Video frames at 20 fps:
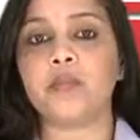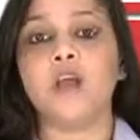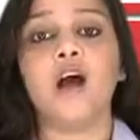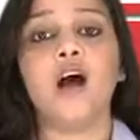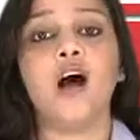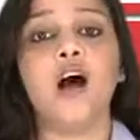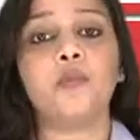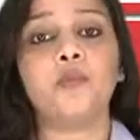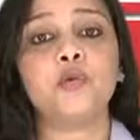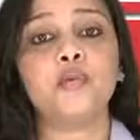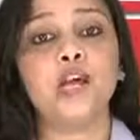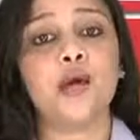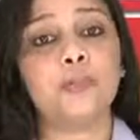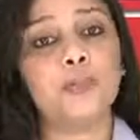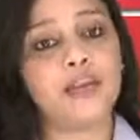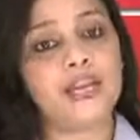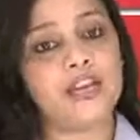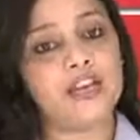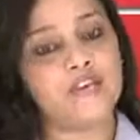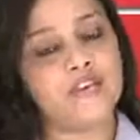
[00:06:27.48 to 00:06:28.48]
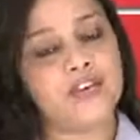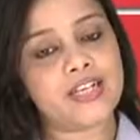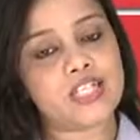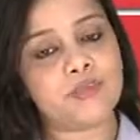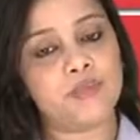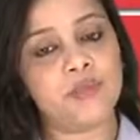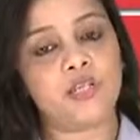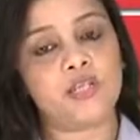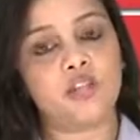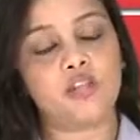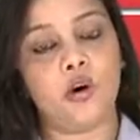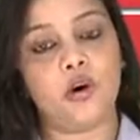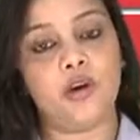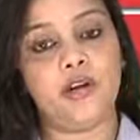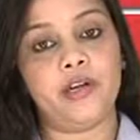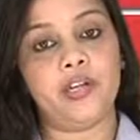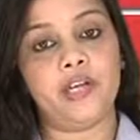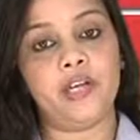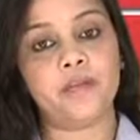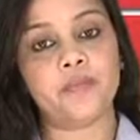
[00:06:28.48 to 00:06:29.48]
Abu Dhabi Investment
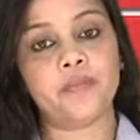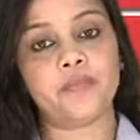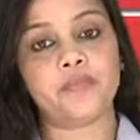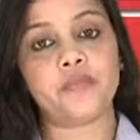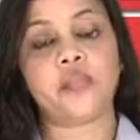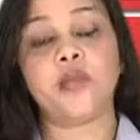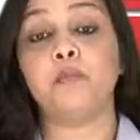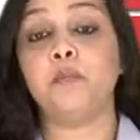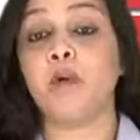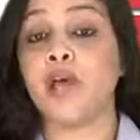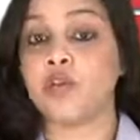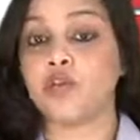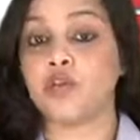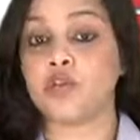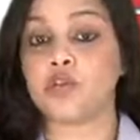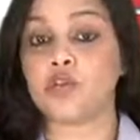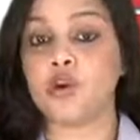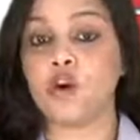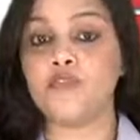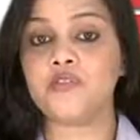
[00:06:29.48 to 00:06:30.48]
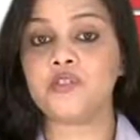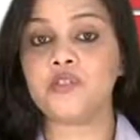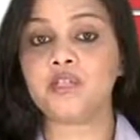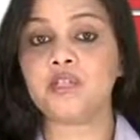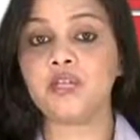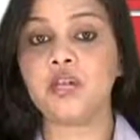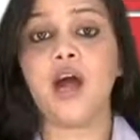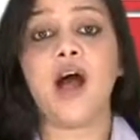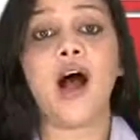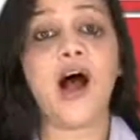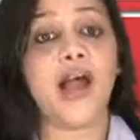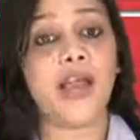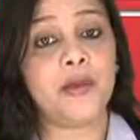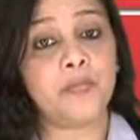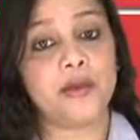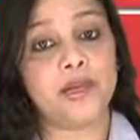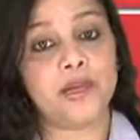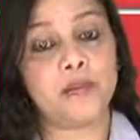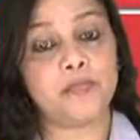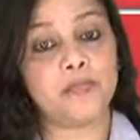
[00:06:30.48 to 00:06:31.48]
Authority, Microsoft,
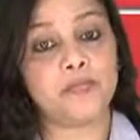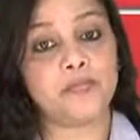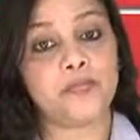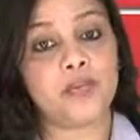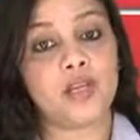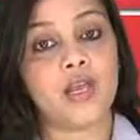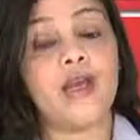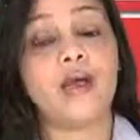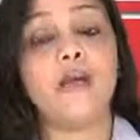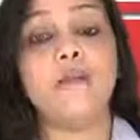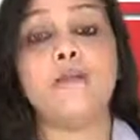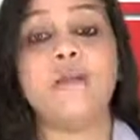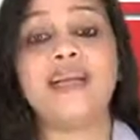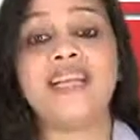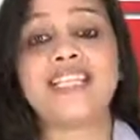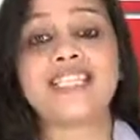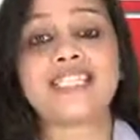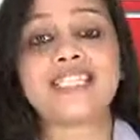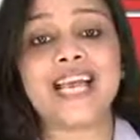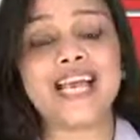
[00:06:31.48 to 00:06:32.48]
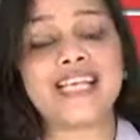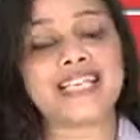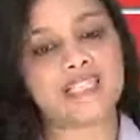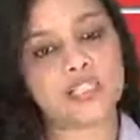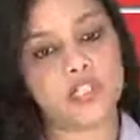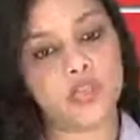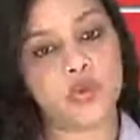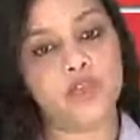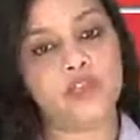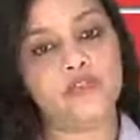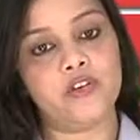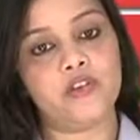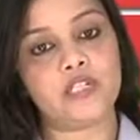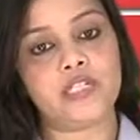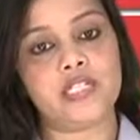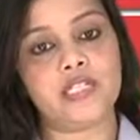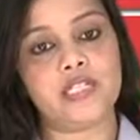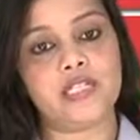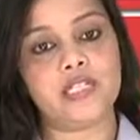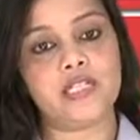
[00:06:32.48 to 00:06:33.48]
IBM, Middlesex
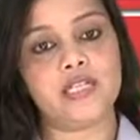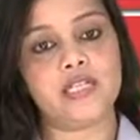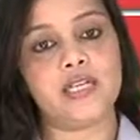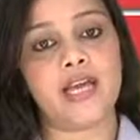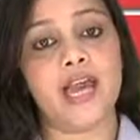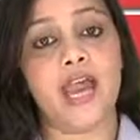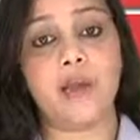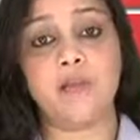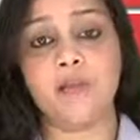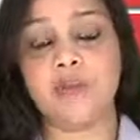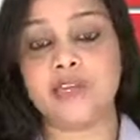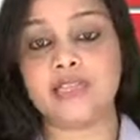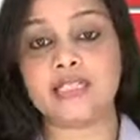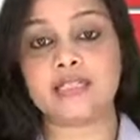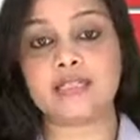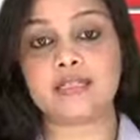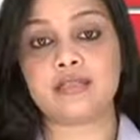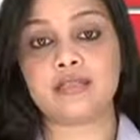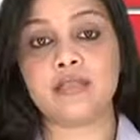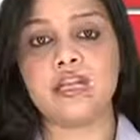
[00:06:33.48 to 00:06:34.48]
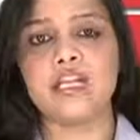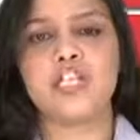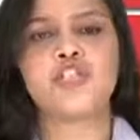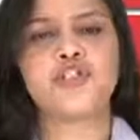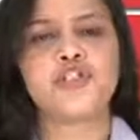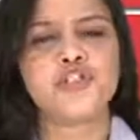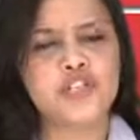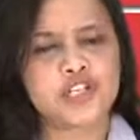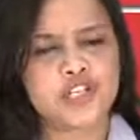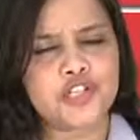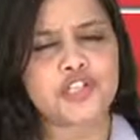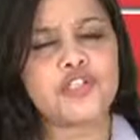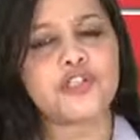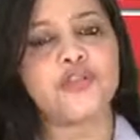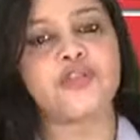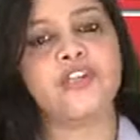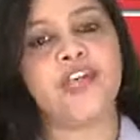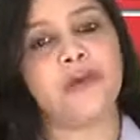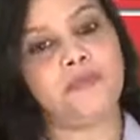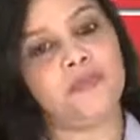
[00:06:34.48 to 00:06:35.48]
University, Emirates, just
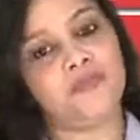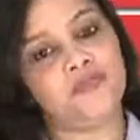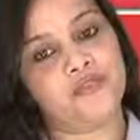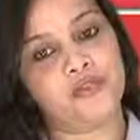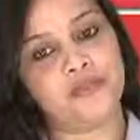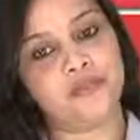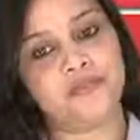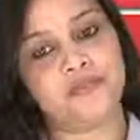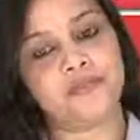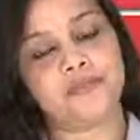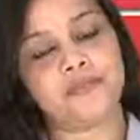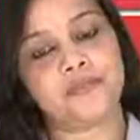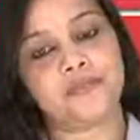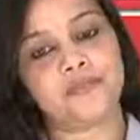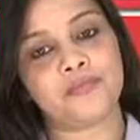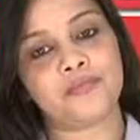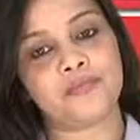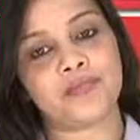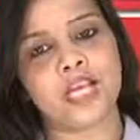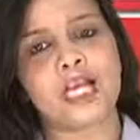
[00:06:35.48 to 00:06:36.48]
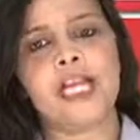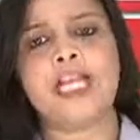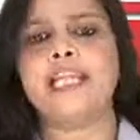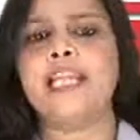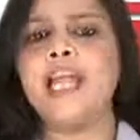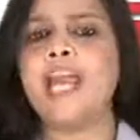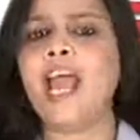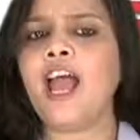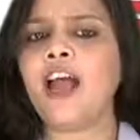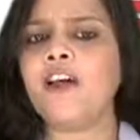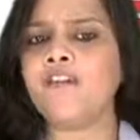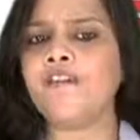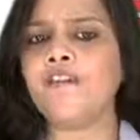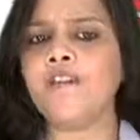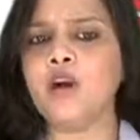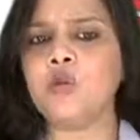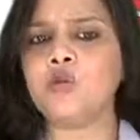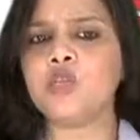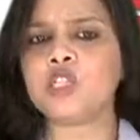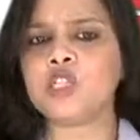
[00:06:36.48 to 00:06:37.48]
to name a few. They have
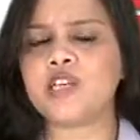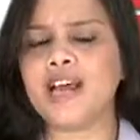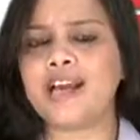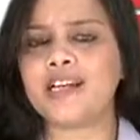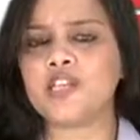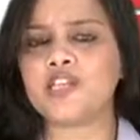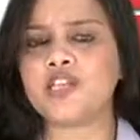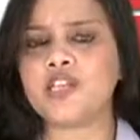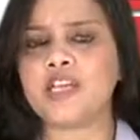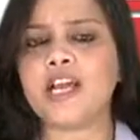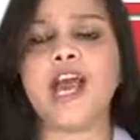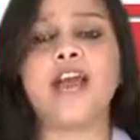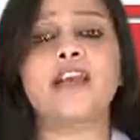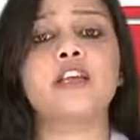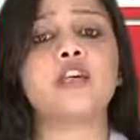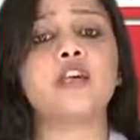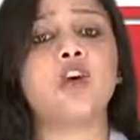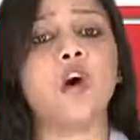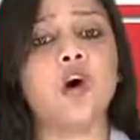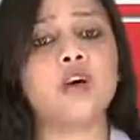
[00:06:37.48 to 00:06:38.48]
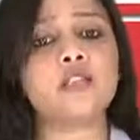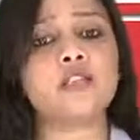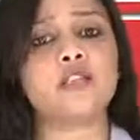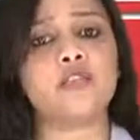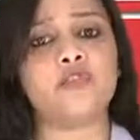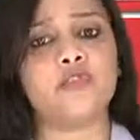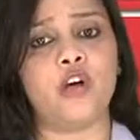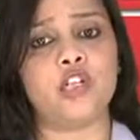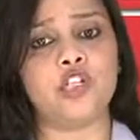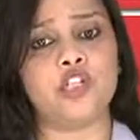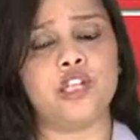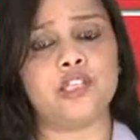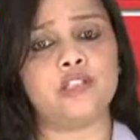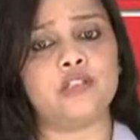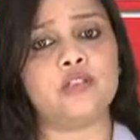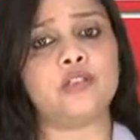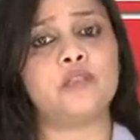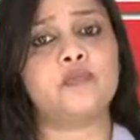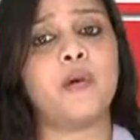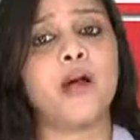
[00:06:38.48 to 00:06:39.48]
found strategic and cost
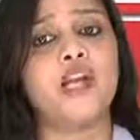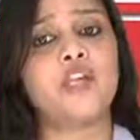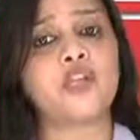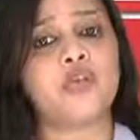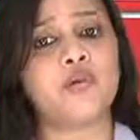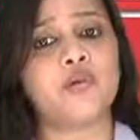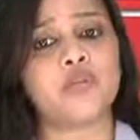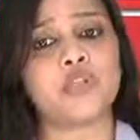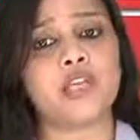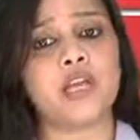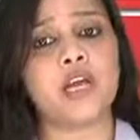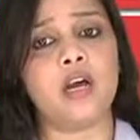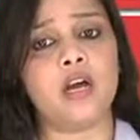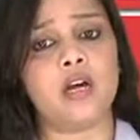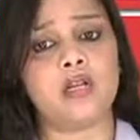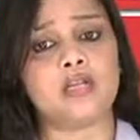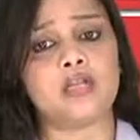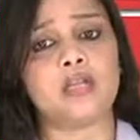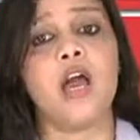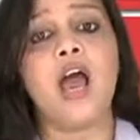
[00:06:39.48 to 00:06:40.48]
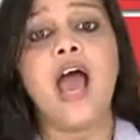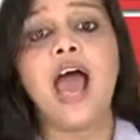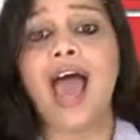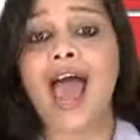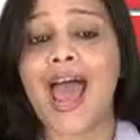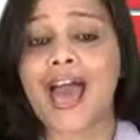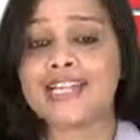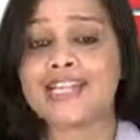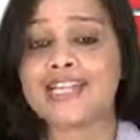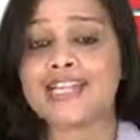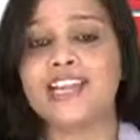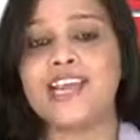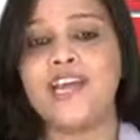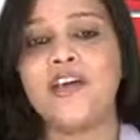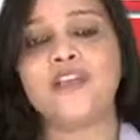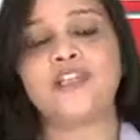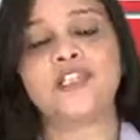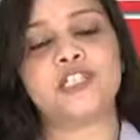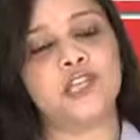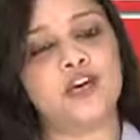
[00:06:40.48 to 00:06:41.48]
advantages by choosing us as
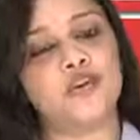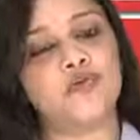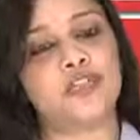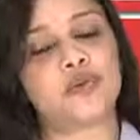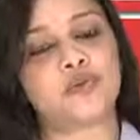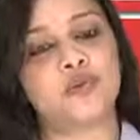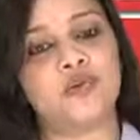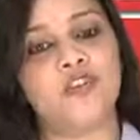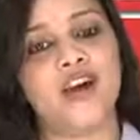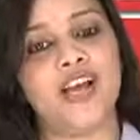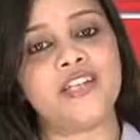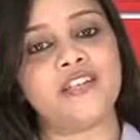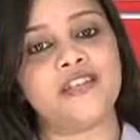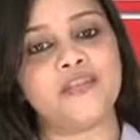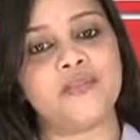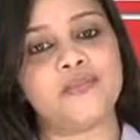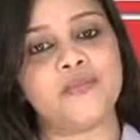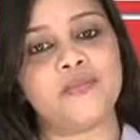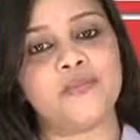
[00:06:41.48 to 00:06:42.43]
their service provider.